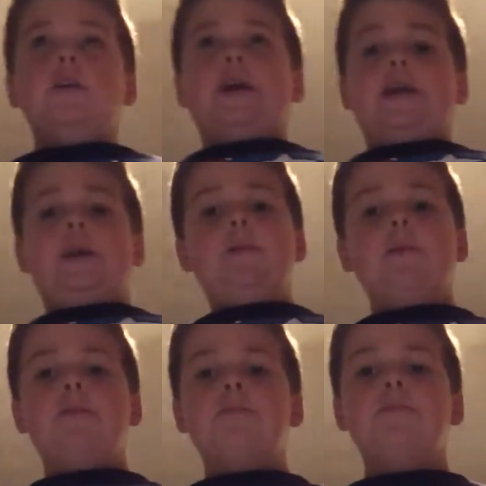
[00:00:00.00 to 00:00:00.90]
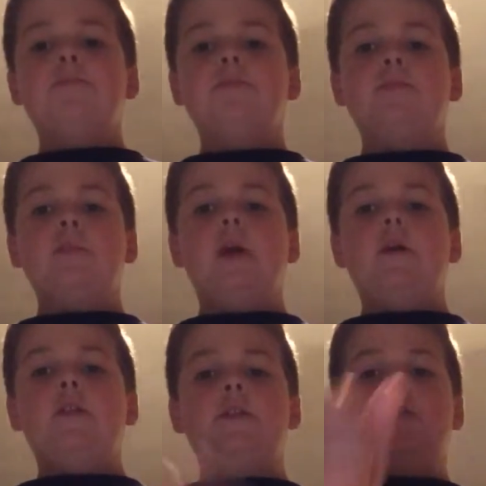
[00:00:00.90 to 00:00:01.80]
you got a number?
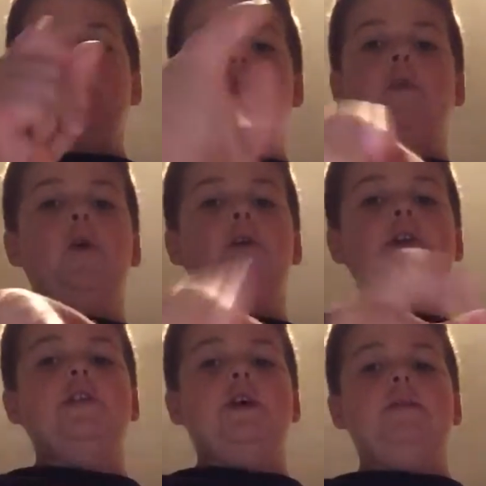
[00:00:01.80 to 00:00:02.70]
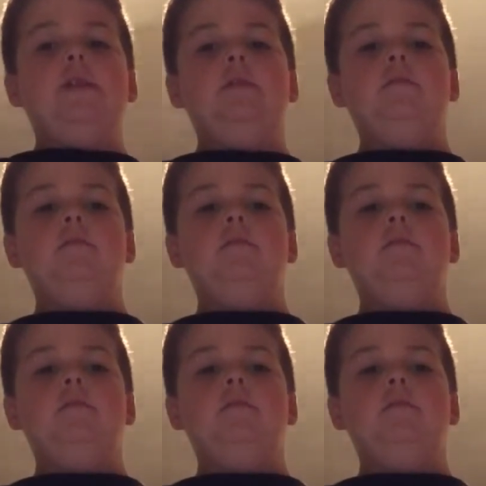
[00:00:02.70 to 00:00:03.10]
37.